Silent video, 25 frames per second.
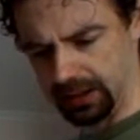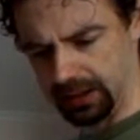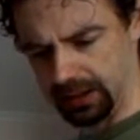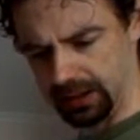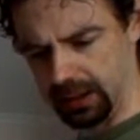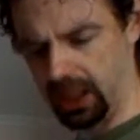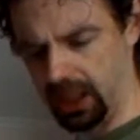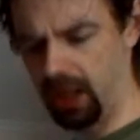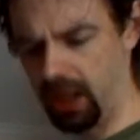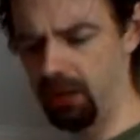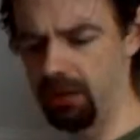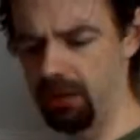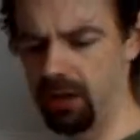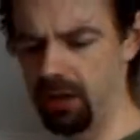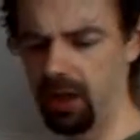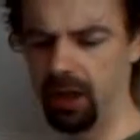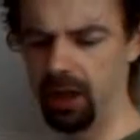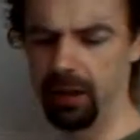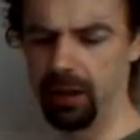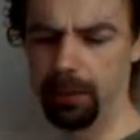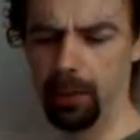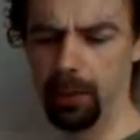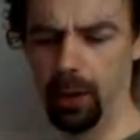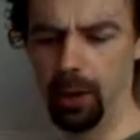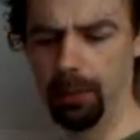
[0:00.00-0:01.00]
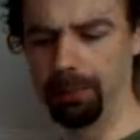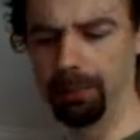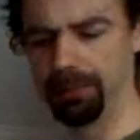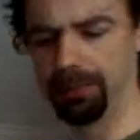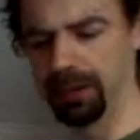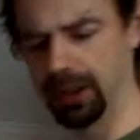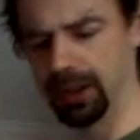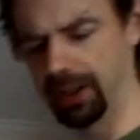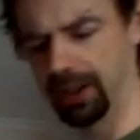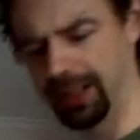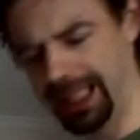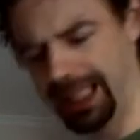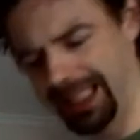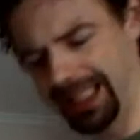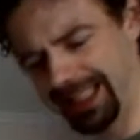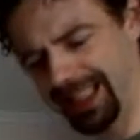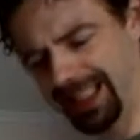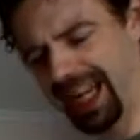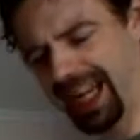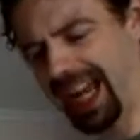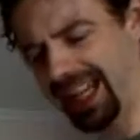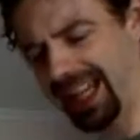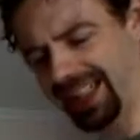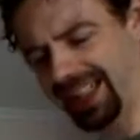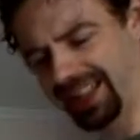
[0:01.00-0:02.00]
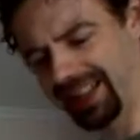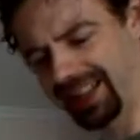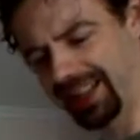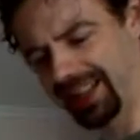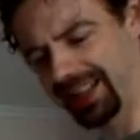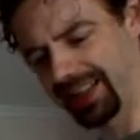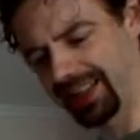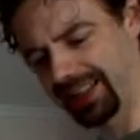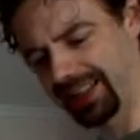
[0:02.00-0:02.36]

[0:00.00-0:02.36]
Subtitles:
Oh god, more bloody zest.